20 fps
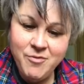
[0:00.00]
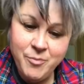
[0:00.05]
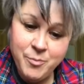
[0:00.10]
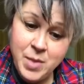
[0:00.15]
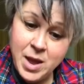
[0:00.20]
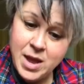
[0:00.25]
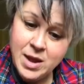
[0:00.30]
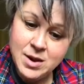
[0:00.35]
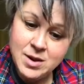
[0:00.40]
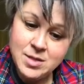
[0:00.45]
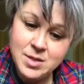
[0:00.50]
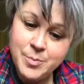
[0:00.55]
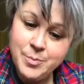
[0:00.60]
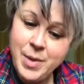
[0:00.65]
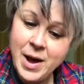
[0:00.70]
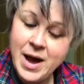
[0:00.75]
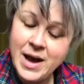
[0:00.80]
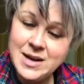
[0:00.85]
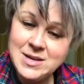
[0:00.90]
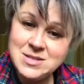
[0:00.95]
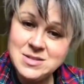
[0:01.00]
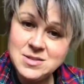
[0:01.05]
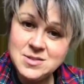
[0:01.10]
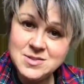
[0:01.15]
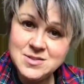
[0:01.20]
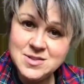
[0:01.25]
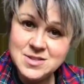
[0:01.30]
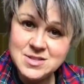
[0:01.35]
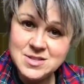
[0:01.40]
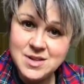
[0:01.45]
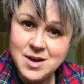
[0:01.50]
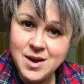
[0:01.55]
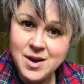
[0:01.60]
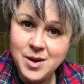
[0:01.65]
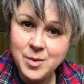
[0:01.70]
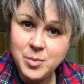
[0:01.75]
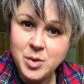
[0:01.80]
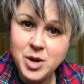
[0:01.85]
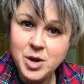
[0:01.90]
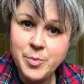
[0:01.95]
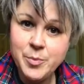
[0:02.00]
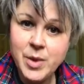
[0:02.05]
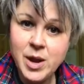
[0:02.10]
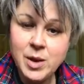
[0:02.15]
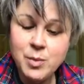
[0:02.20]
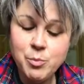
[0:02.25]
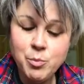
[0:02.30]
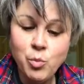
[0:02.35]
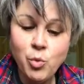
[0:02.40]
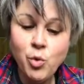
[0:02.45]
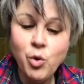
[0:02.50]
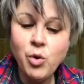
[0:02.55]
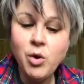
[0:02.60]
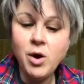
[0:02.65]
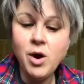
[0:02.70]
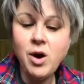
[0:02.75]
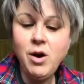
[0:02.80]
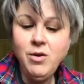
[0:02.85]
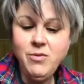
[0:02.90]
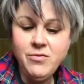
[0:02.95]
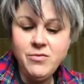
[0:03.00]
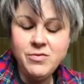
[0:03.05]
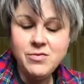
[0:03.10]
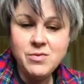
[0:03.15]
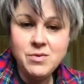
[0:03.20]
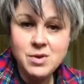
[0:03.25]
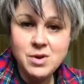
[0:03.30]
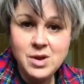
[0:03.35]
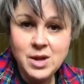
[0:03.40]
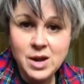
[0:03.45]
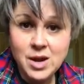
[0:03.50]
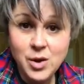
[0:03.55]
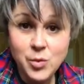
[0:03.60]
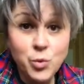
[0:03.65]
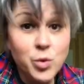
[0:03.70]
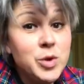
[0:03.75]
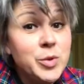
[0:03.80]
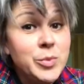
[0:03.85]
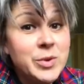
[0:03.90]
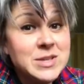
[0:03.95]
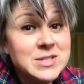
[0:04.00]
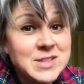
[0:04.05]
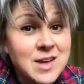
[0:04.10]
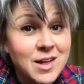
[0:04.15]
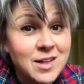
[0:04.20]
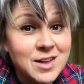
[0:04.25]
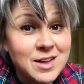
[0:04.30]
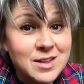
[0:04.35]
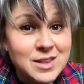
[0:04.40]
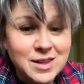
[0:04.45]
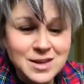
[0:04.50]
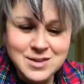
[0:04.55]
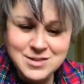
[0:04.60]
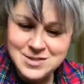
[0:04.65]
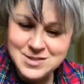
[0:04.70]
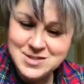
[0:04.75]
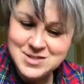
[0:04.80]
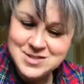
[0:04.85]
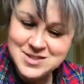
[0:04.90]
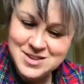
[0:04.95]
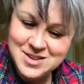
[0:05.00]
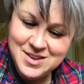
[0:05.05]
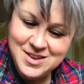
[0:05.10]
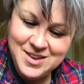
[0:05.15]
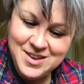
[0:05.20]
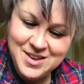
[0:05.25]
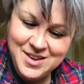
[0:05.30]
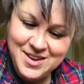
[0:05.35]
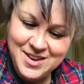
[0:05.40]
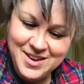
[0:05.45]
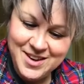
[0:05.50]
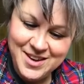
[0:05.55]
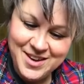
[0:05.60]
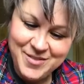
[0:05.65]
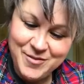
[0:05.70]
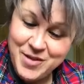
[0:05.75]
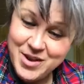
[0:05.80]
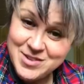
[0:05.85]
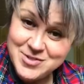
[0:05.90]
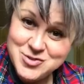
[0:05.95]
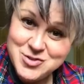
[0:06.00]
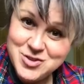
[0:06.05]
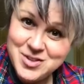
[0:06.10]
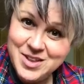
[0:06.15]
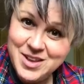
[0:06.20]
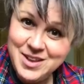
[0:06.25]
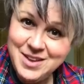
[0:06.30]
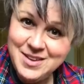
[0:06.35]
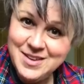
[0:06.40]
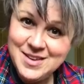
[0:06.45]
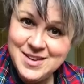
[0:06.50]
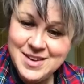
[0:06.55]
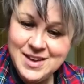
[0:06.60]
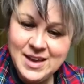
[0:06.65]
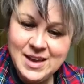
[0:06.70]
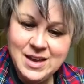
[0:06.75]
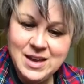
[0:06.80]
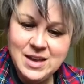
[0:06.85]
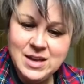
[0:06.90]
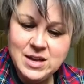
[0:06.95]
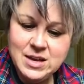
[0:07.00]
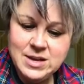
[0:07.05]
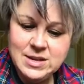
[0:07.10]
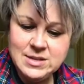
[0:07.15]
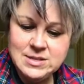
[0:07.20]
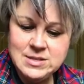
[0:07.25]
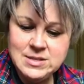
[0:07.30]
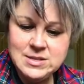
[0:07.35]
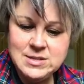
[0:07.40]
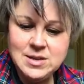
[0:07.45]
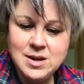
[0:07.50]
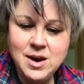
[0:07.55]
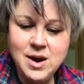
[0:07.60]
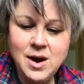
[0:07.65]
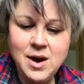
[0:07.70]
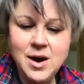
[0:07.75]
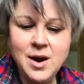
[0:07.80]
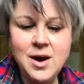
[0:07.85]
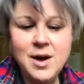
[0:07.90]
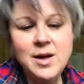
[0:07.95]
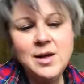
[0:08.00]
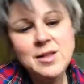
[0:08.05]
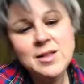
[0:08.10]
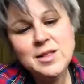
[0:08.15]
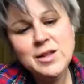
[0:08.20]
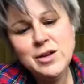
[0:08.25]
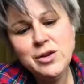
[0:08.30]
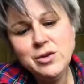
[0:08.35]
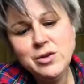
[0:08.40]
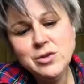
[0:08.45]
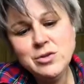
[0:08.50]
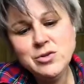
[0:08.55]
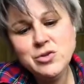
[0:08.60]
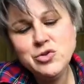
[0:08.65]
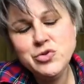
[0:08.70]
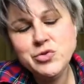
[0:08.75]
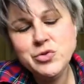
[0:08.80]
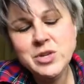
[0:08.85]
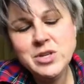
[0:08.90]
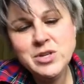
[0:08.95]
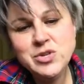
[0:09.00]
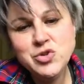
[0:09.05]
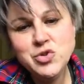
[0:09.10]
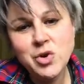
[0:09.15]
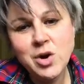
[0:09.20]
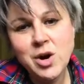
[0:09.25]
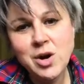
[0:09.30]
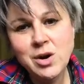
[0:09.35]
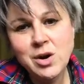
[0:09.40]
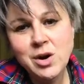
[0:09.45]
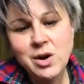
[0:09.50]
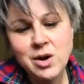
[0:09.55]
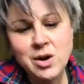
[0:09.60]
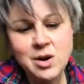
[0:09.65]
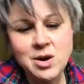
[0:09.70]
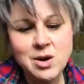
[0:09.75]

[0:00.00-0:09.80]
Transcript: made in the past and decided I'm going to make more of, and I will be selling these eventually, is little tree trunk